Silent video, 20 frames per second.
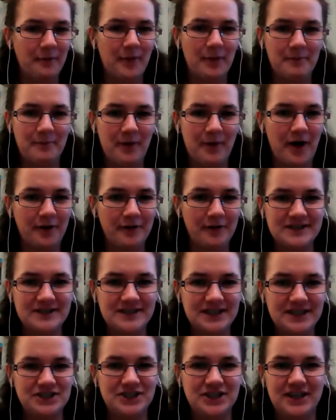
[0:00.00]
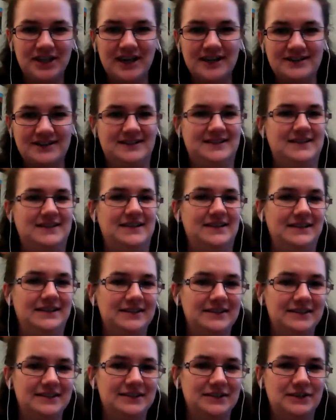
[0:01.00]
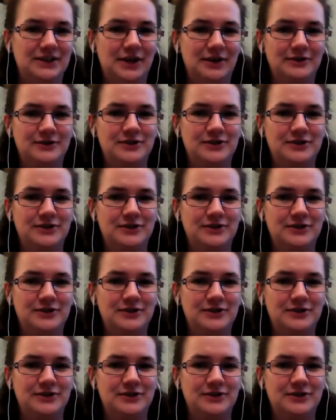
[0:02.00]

what Paul was teaching us, the you know,